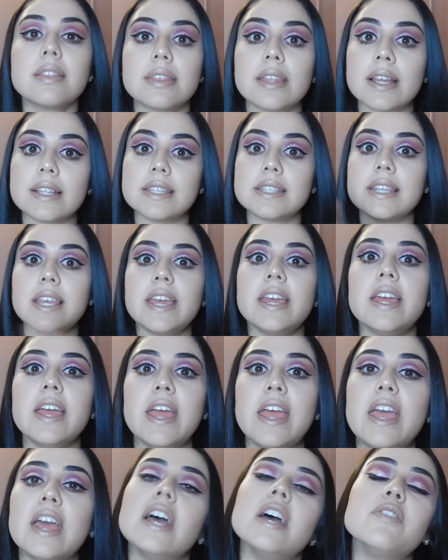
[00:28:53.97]
That's it.
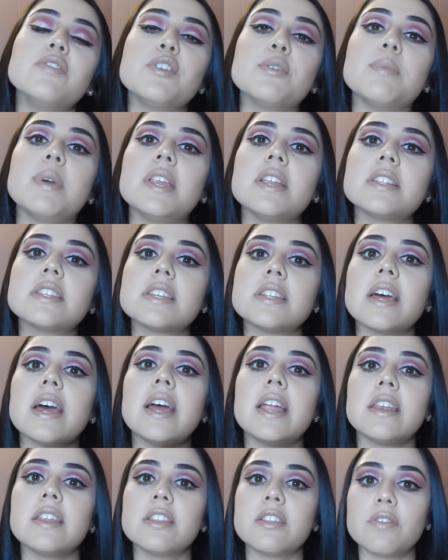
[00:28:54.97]
If you made it to the
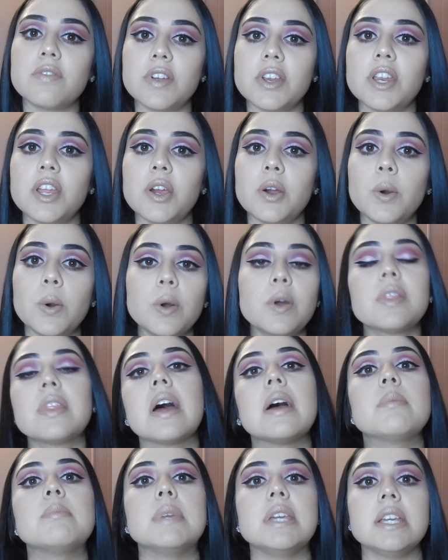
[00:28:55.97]
end of the video,
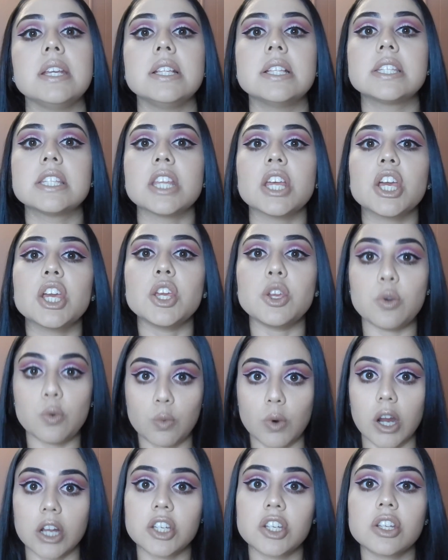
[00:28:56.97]
that means you
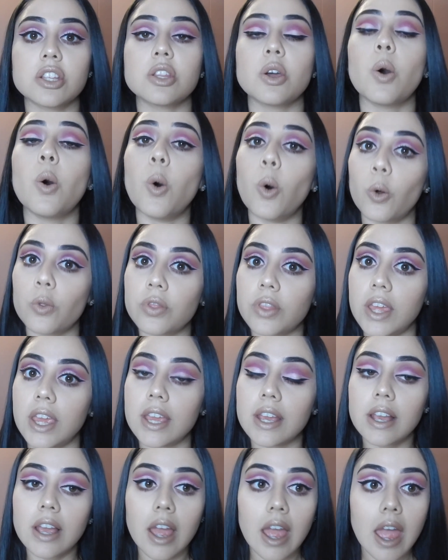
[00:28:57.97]
watched the whole
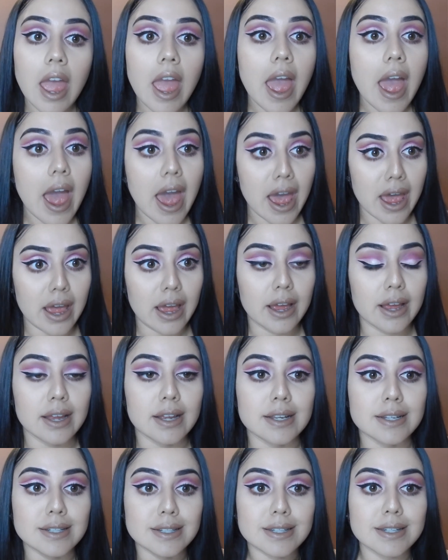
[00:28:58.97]
thing
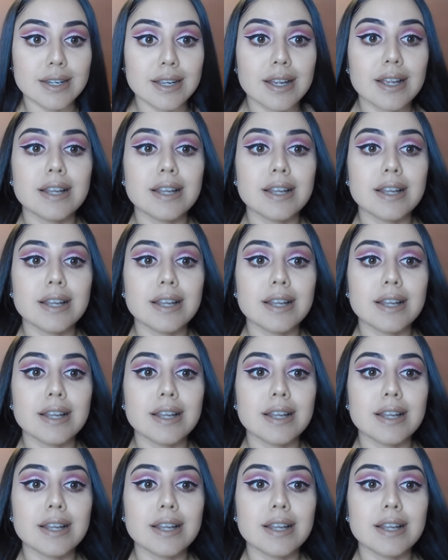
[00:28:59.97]
and